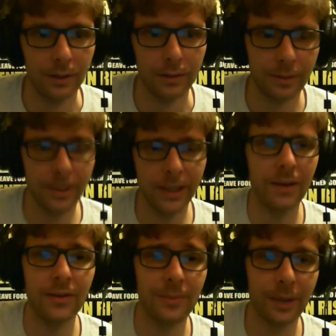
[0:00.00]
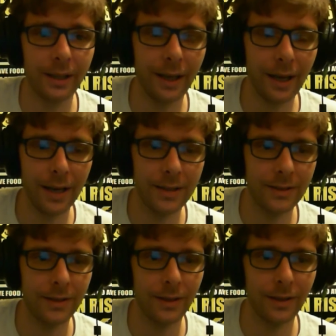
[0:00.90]
communicate with everybody. And
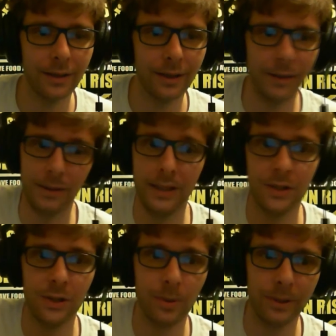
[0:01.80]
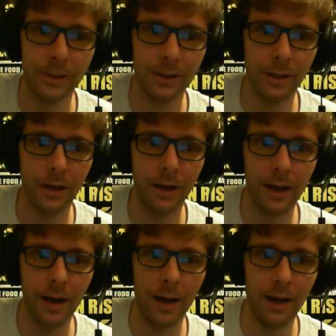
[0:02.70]
uh, as you probably
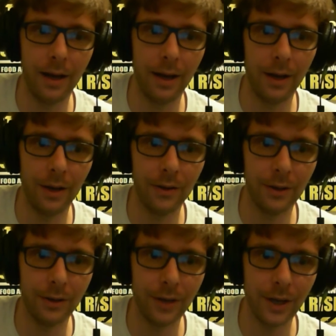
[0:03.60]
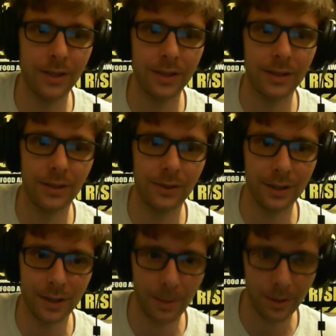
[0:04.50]
noticed, if you did
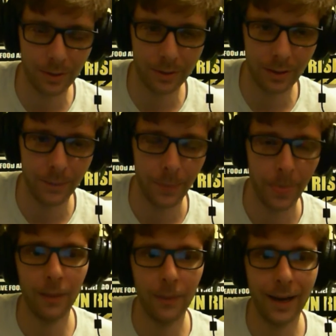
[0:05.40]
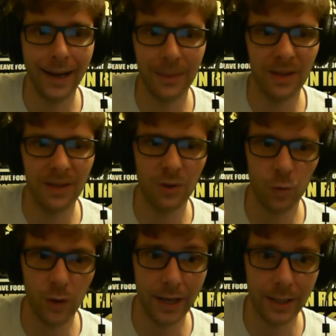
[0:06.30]
check out my Twitter, I had a bit of a
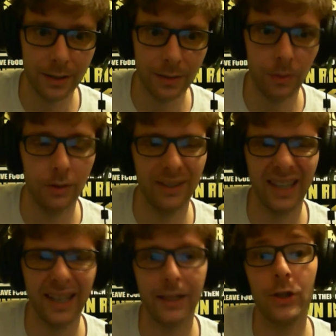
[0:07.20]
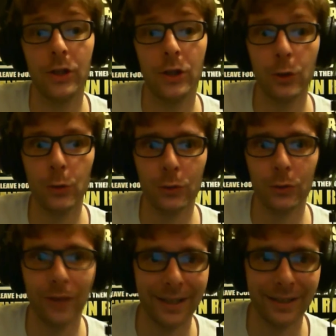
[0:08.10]
rage. Well, in fact, I had a huge
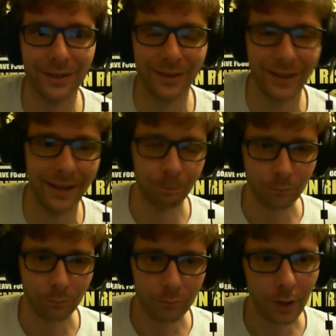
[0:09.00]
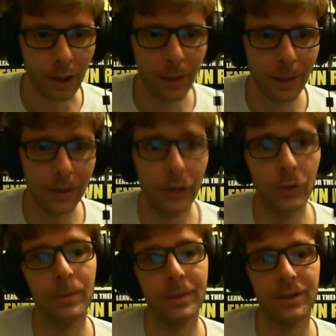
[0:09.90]
rage the other day about a
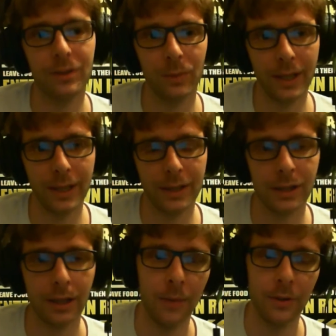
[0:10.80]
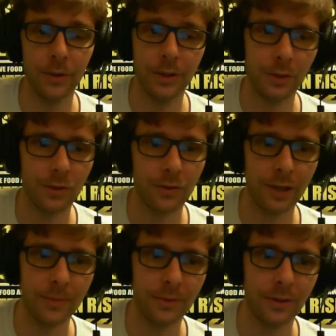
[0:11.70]
newcomer to Twitch doing two
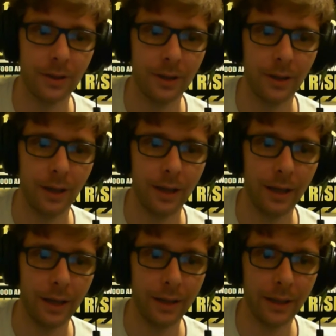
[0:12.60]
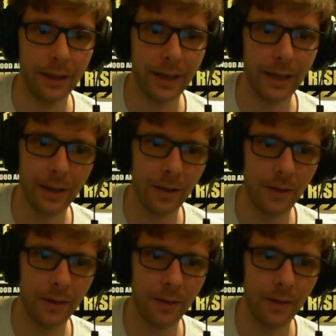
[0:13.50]
streams and getting